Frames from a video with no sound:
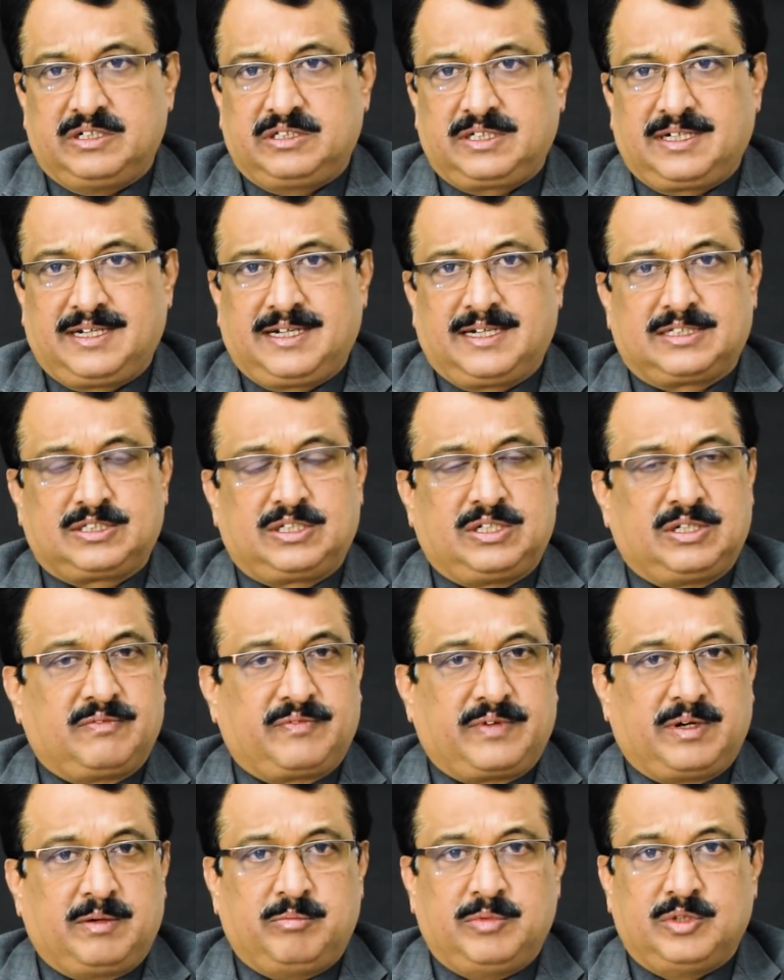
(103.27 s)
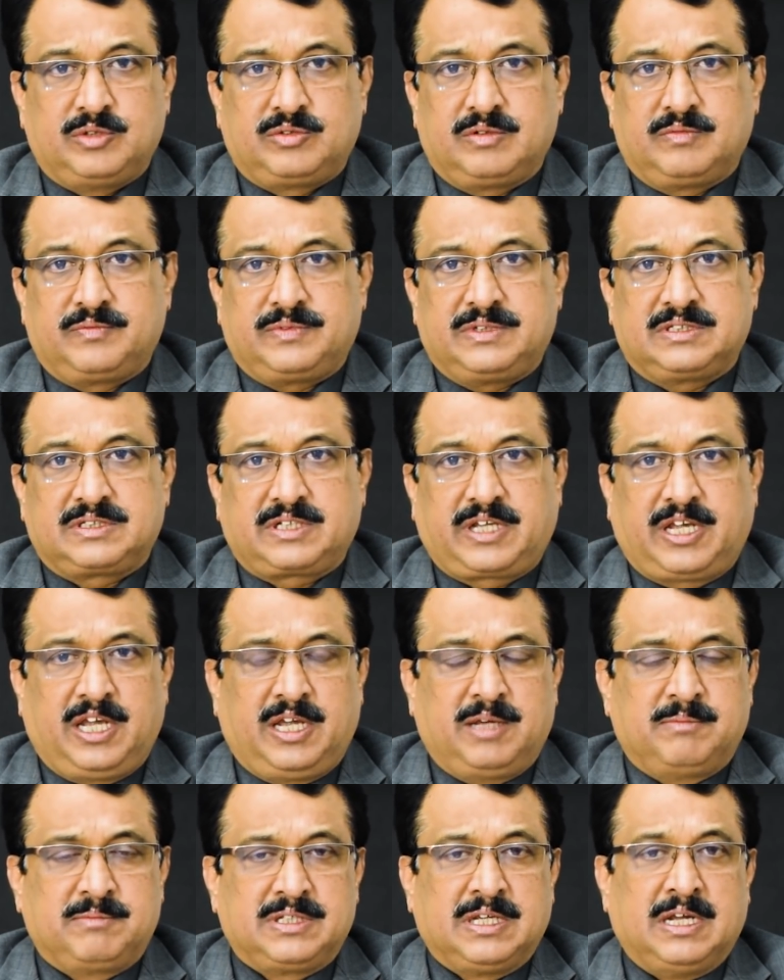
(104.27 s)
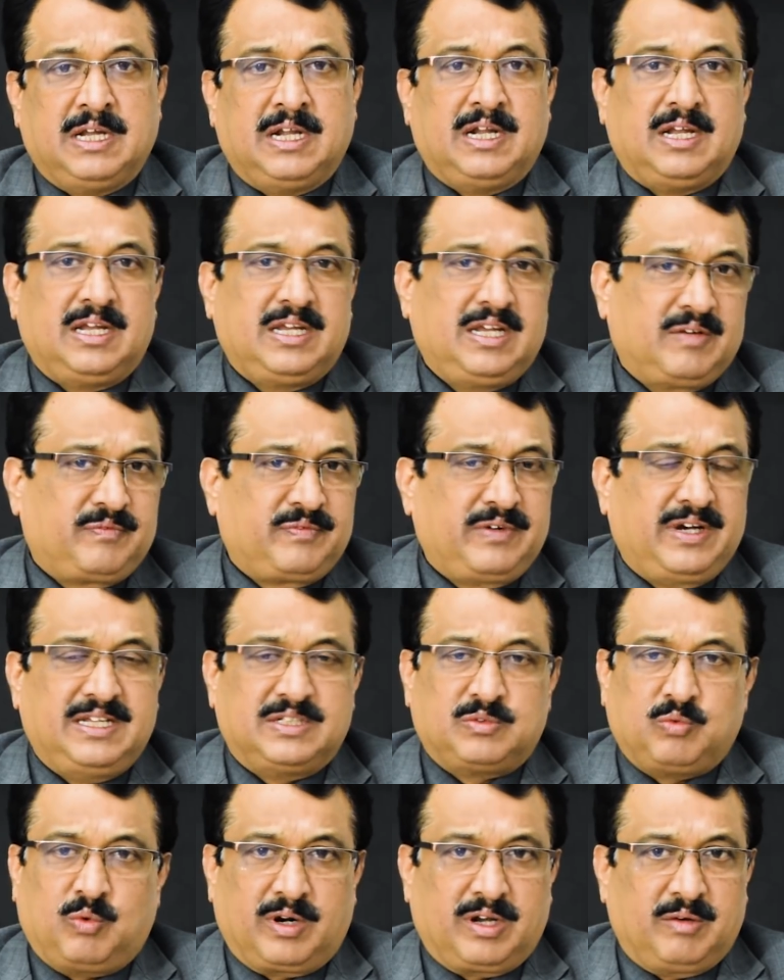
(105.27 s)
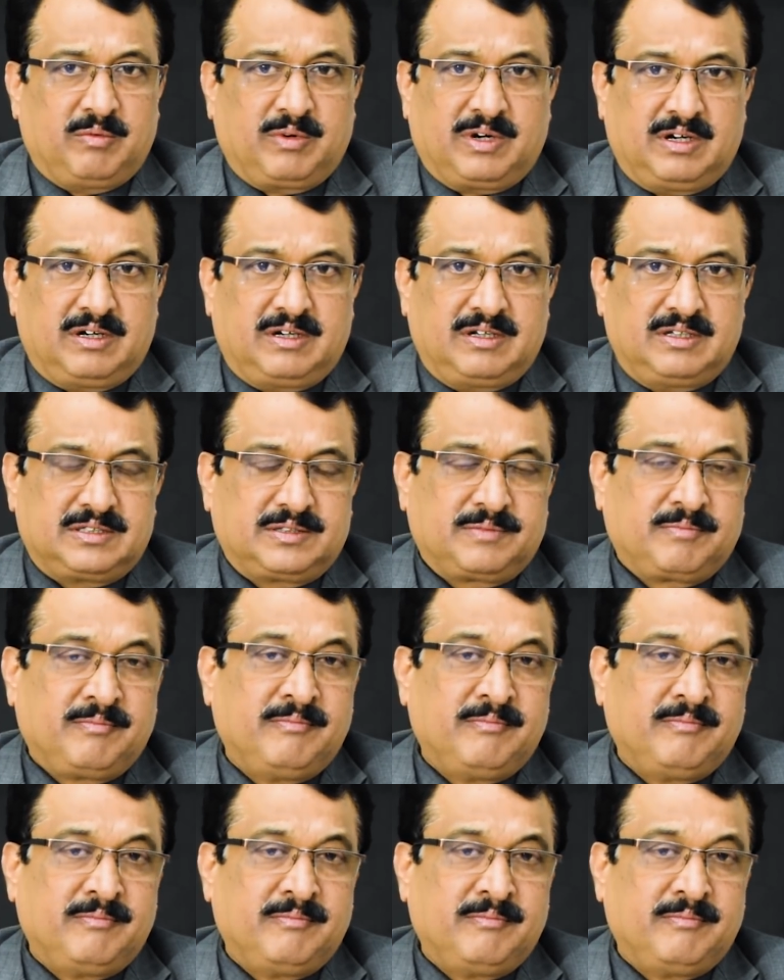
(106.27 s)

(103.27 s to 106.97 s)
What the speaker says: shares, different mutual fund schemes, FDs, whatever it is.